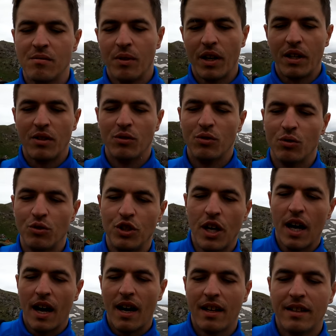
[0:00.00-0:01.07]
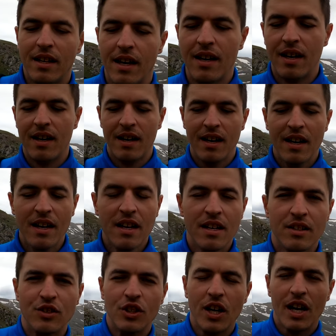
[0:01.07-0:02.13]
we need to do jihad
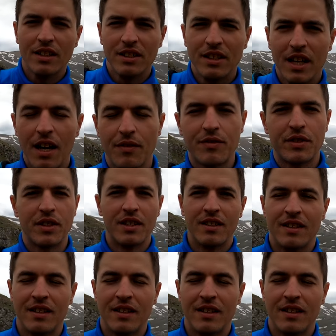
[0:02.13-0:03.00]
nafs,